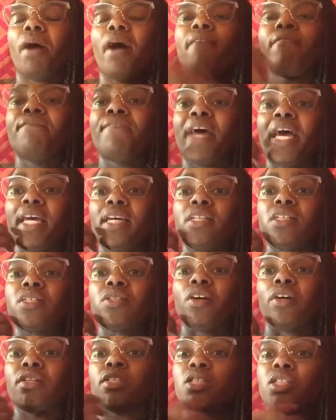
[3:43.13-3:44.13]
face
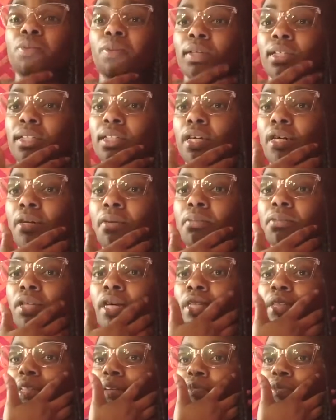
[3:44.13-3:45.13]
started swelling up.
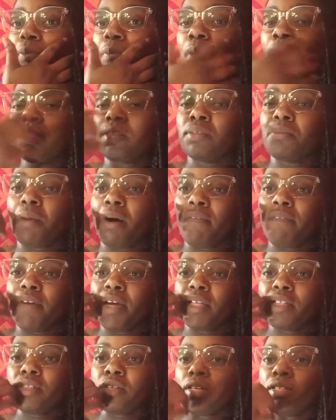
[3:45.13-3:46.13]
Like, different parts of my
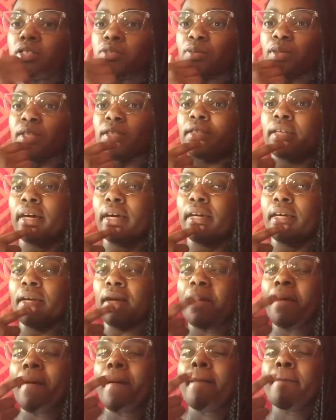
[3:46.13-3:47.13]
face started swelling. Like,
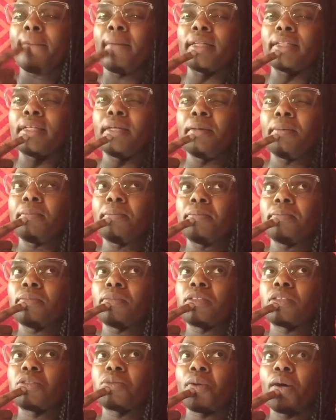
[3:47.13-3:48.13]
my lip
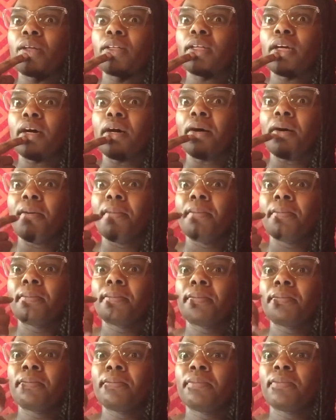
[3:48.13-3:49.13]
swelled up.
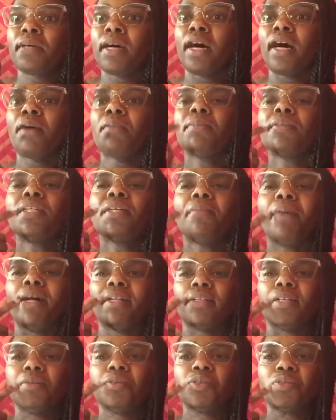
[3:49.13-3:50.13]
I believe my
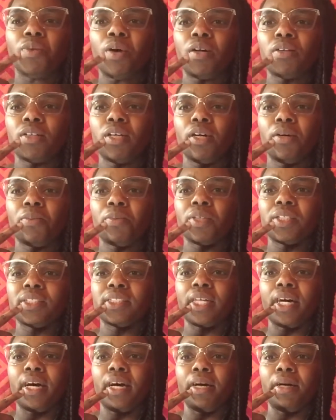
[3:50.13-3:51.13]
lips swelled up one
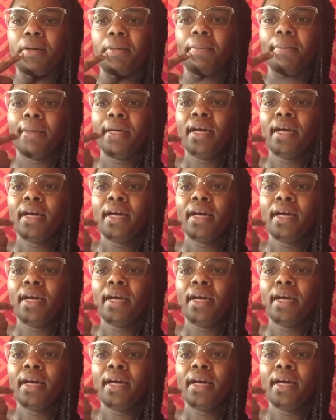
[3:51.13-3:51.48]
time,